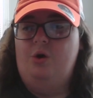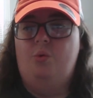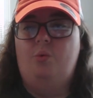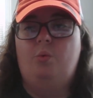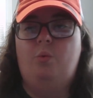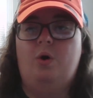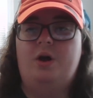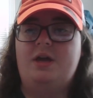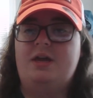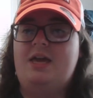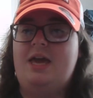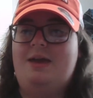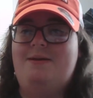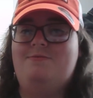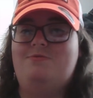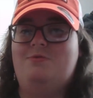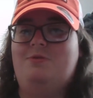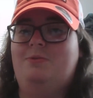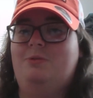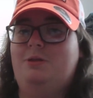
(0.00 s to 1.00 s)
what
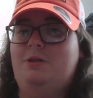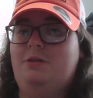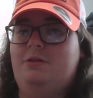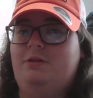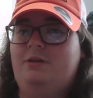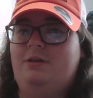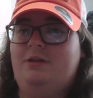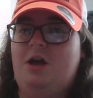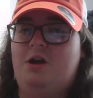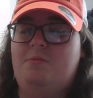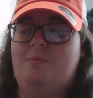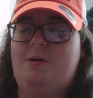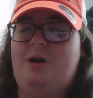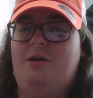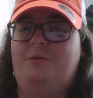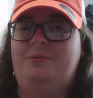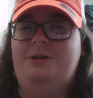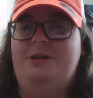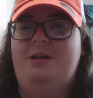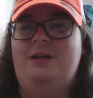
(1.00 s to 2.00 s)
games we could realistically talk
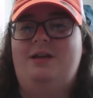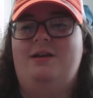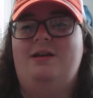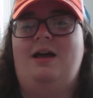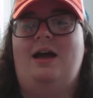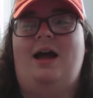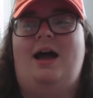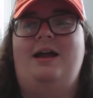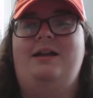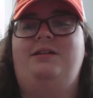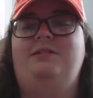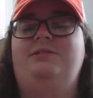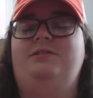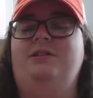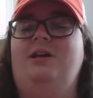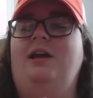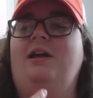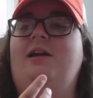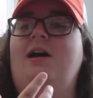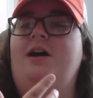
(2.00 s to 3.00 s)
about. I
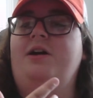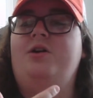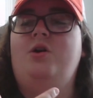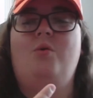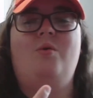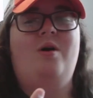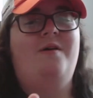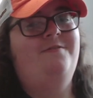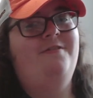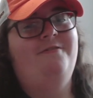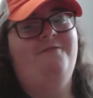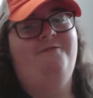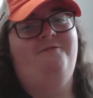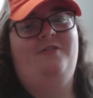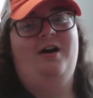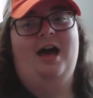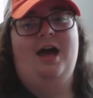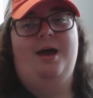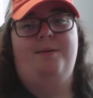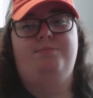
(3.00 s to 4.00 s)
go off of
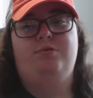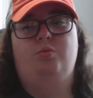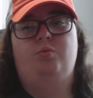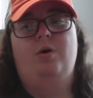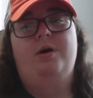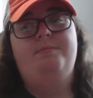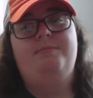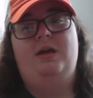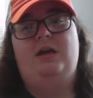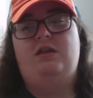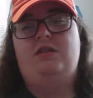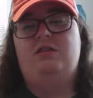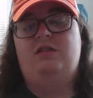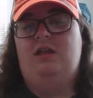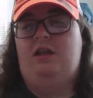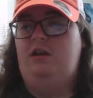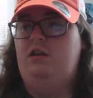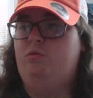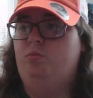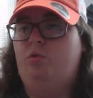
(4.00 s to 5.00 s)
vibes. What makes
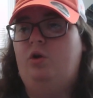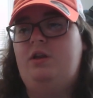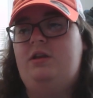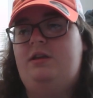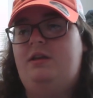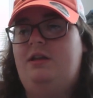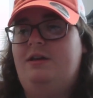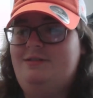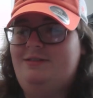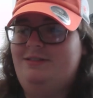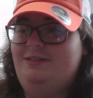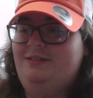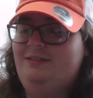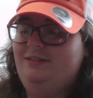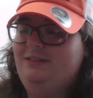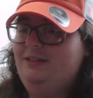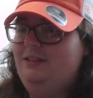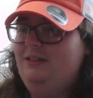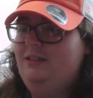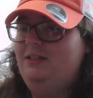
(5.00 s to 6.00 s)
sense? What doesn't?
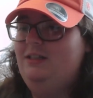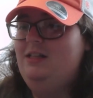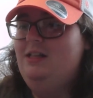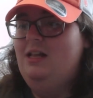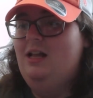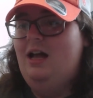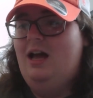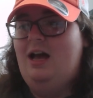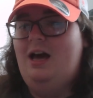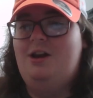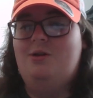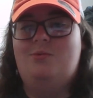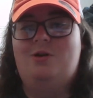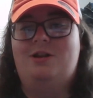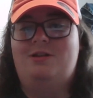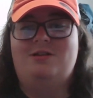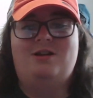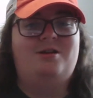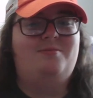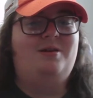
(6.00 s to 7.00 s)
I don't want
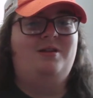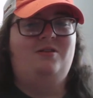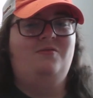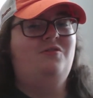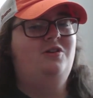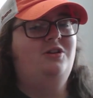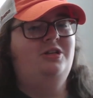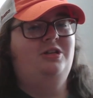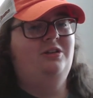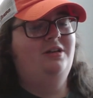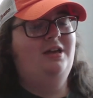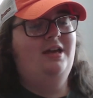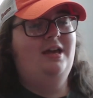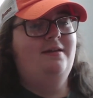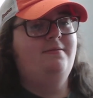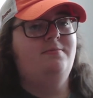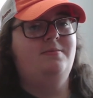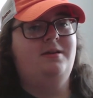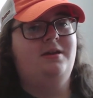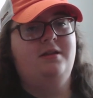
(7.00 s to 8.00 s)
to talk about divisional
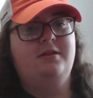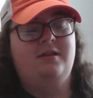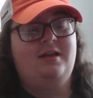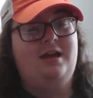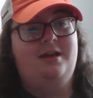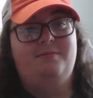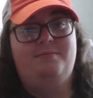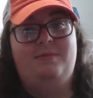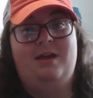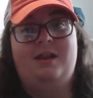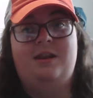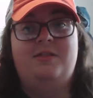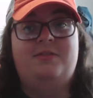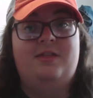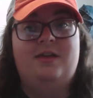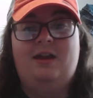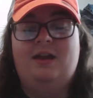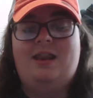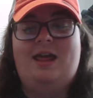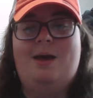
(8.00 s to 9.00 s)
games because, again,
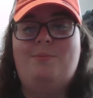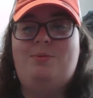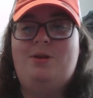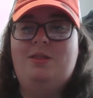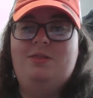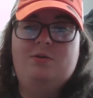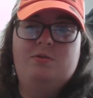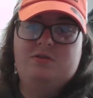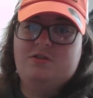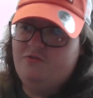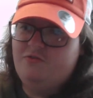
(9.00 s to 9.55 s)
anything can happen in those